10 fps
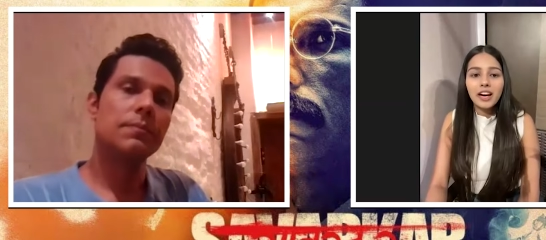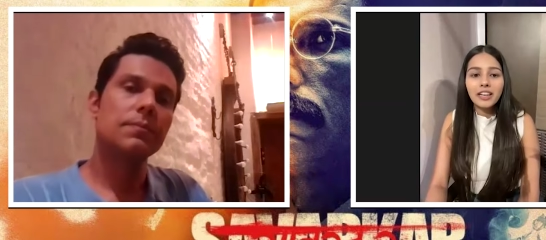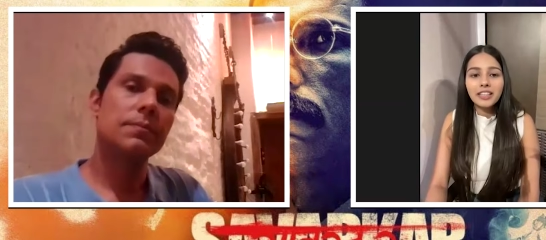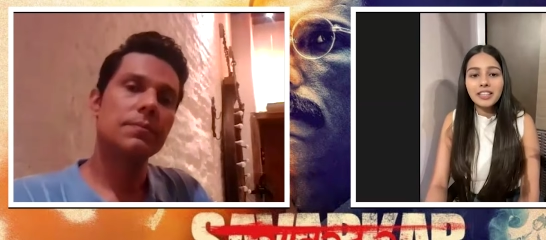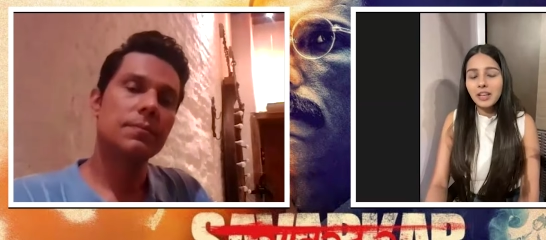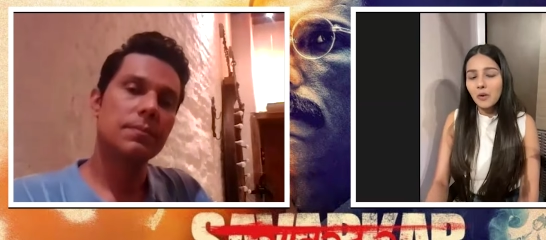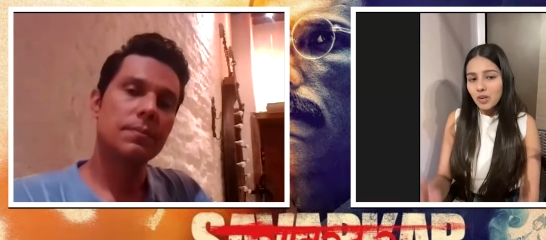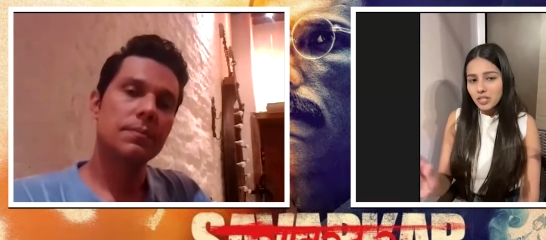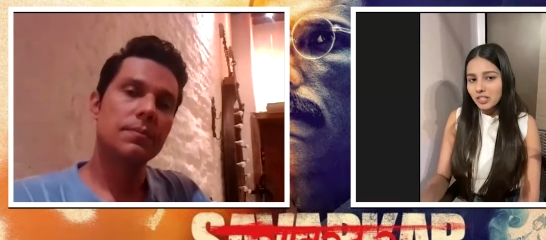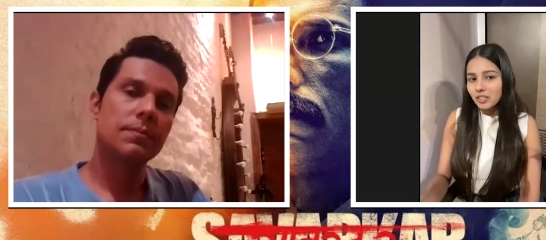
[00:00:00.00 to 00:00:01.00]
Speaker 1: Ankita
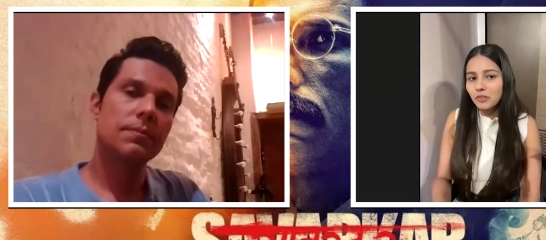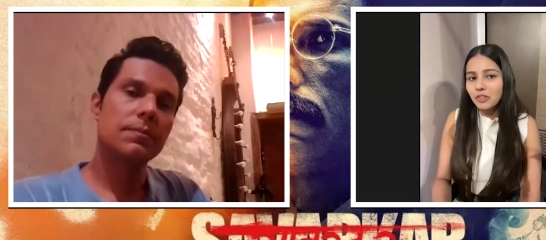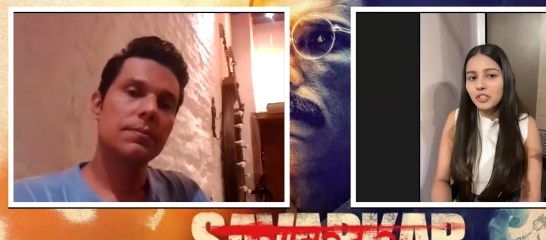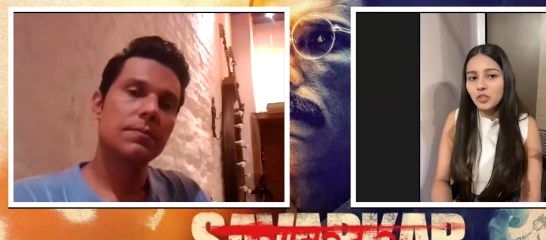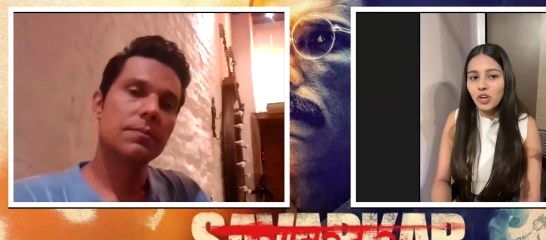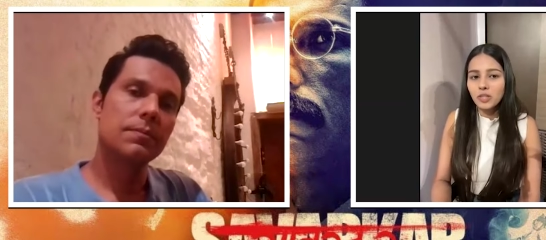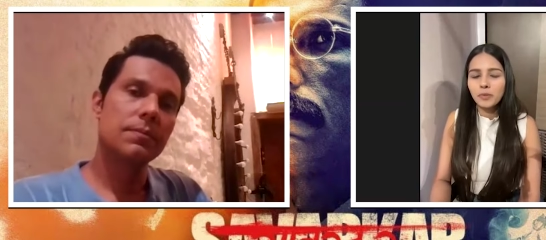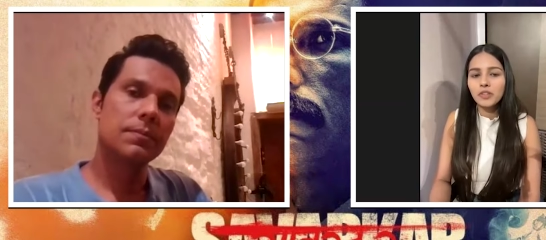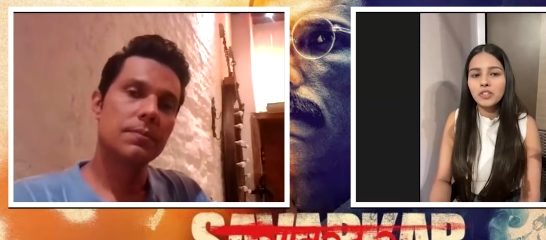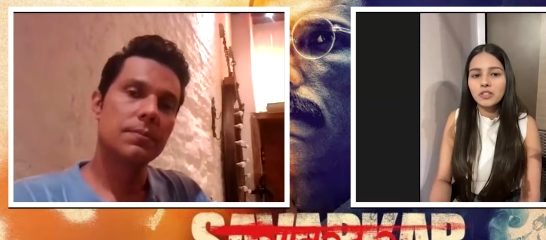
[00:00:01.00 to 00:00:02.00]
wasn't the first choice
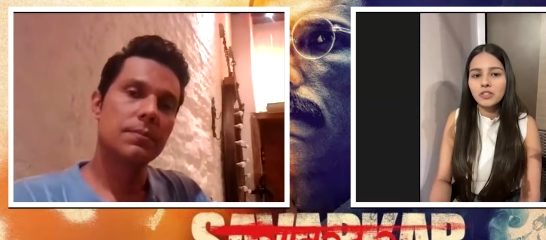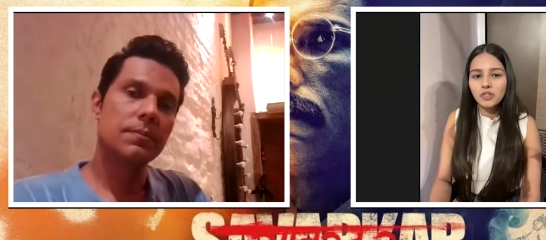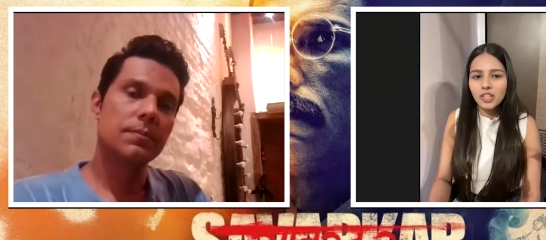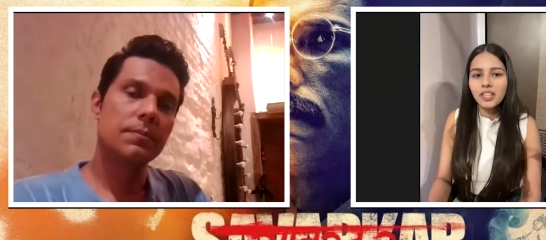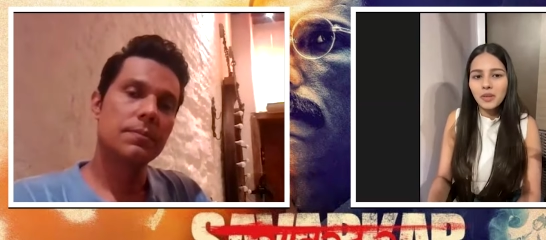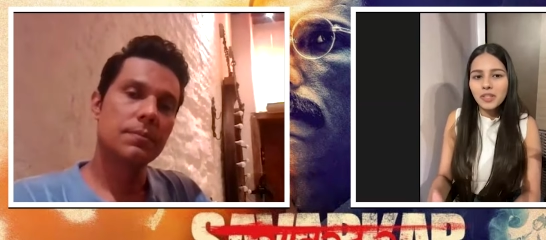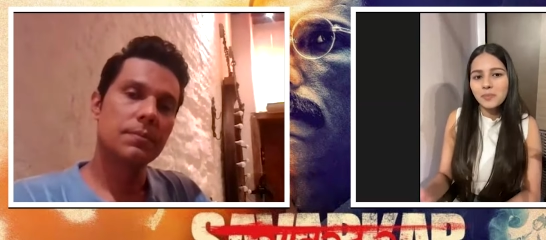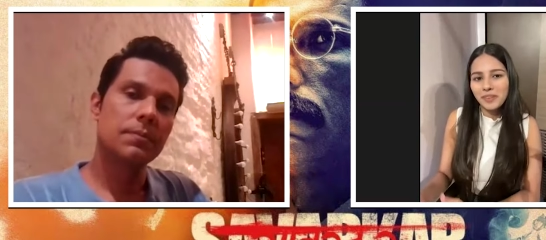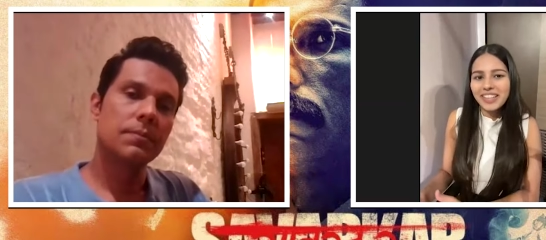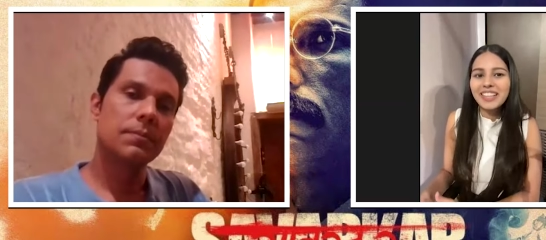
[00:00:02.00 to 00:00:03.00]
because she
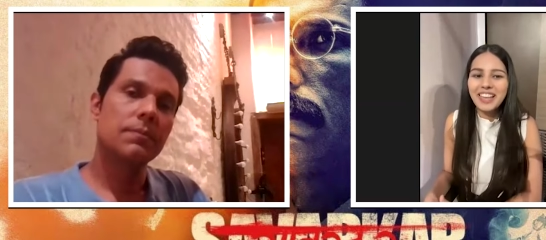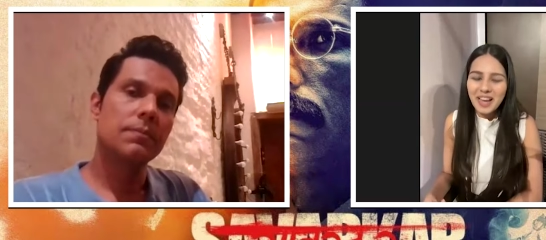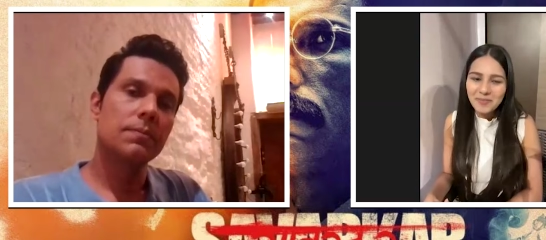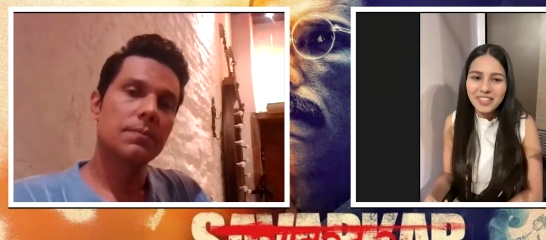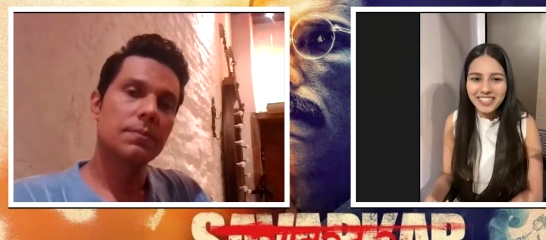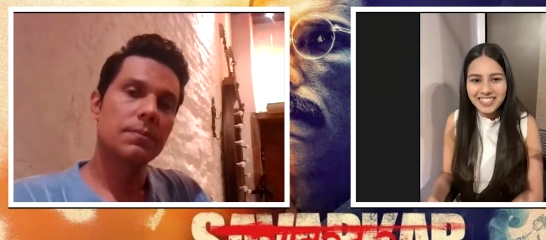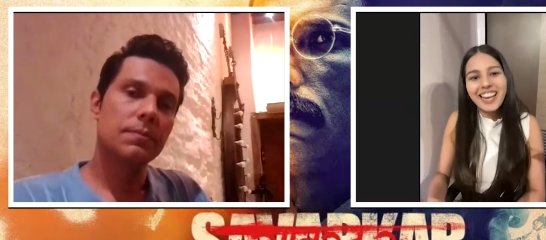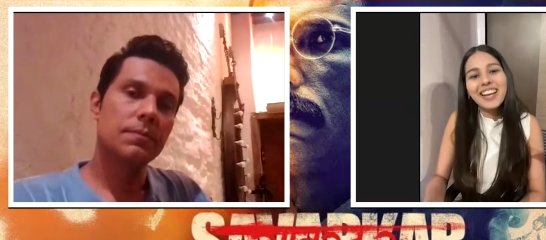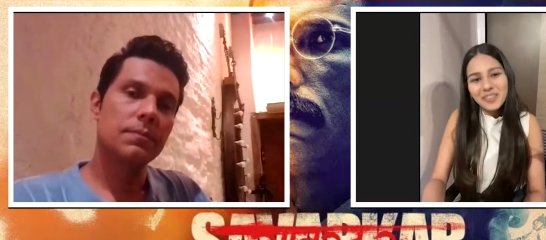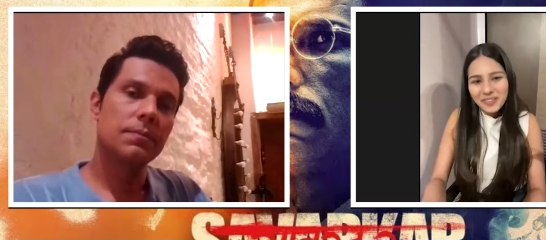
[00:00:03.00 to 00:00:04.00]
looks pretty glamorous,
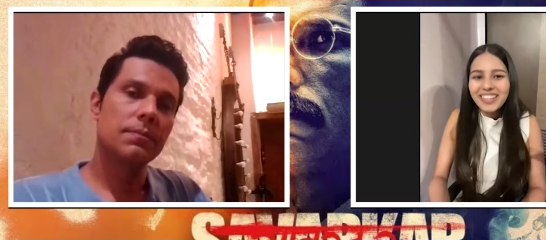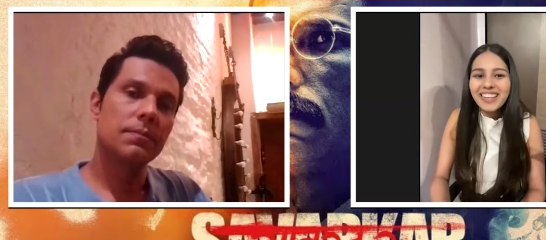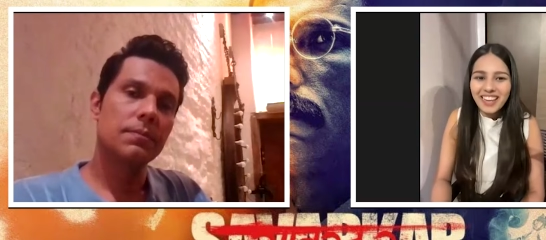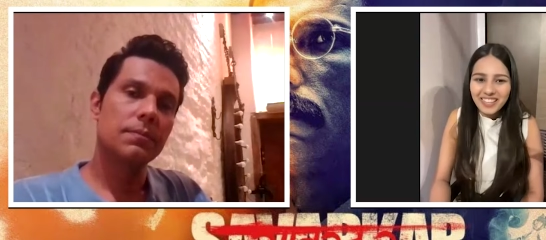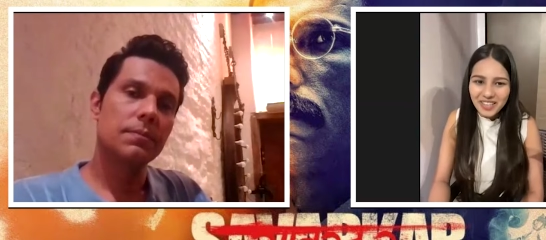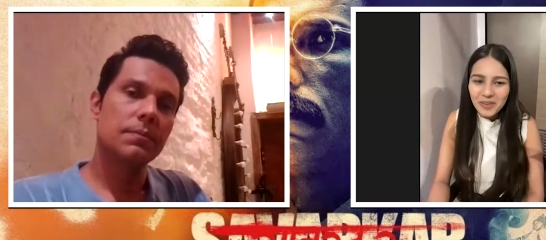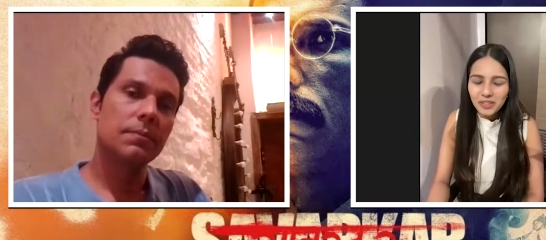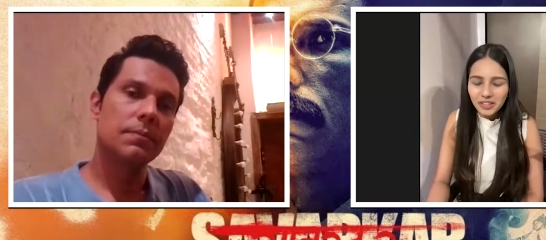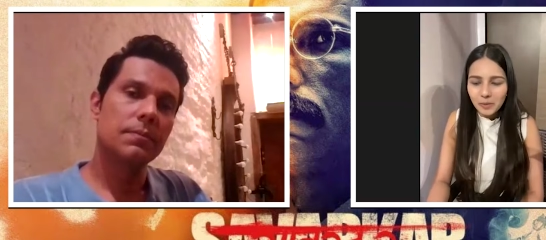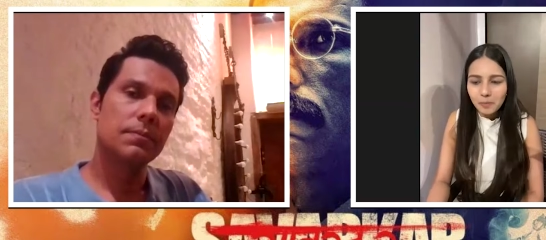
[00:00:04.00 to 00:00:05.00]
and I totally agree
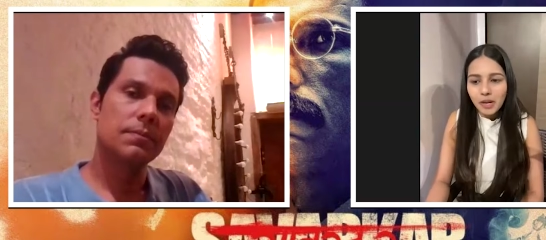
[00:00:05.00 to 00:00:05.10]
with it.